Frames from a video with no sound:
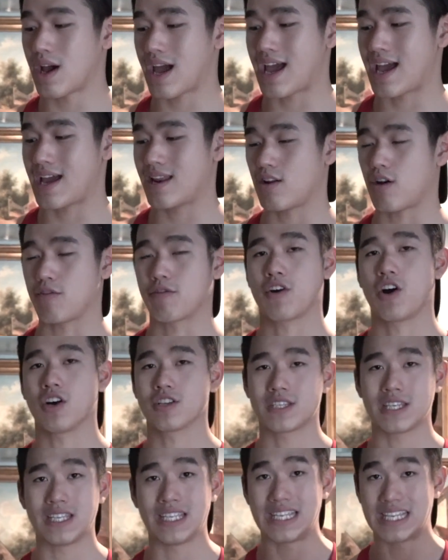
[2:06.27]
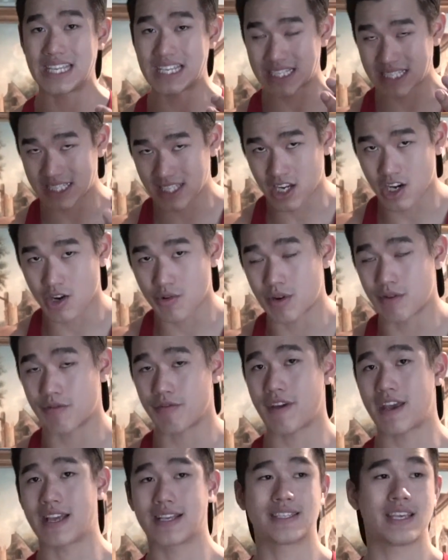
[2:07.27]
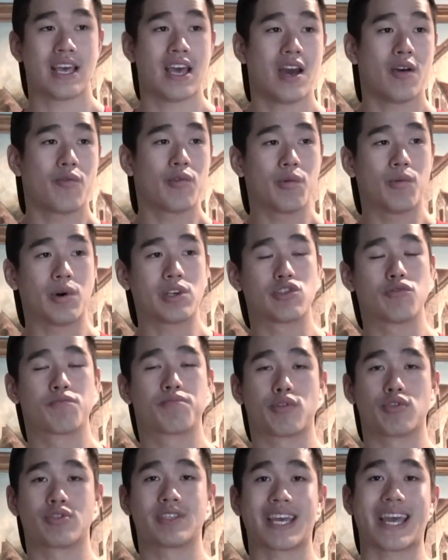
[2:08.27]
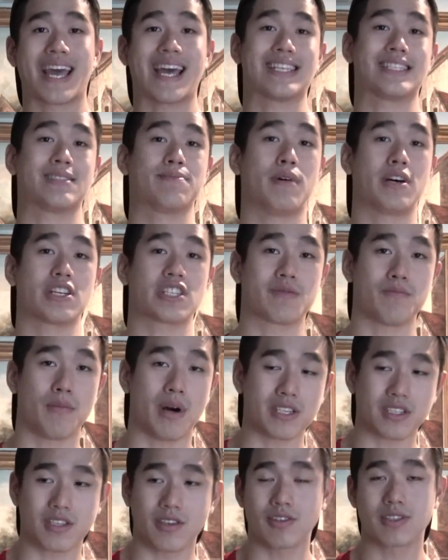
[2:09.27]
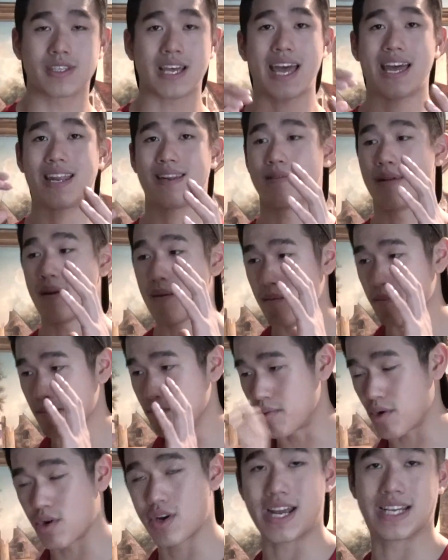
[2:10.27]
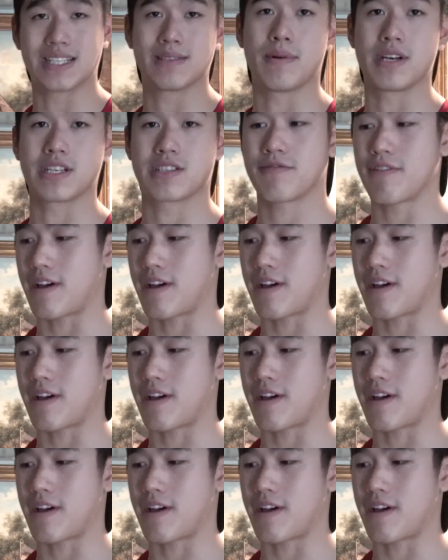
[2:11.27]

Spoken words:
And of course, in this current phase, we want to protect as much muscles and burn as much